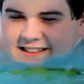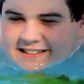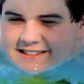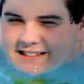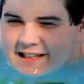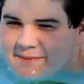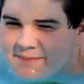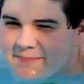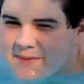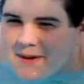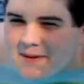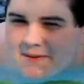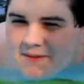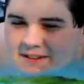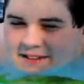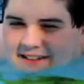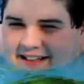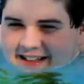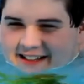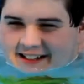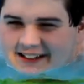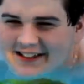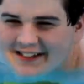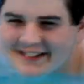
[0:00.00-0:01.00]
Stop being
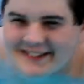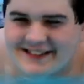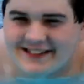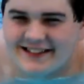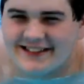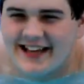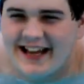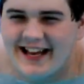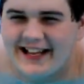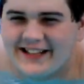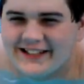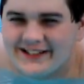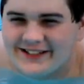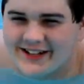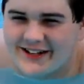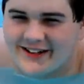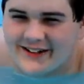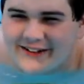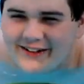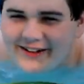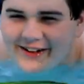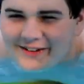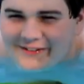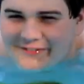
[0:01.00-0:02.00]
ridiculous. Just take your
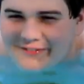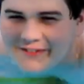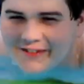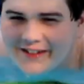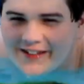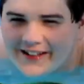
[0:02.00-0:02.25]
shirt off.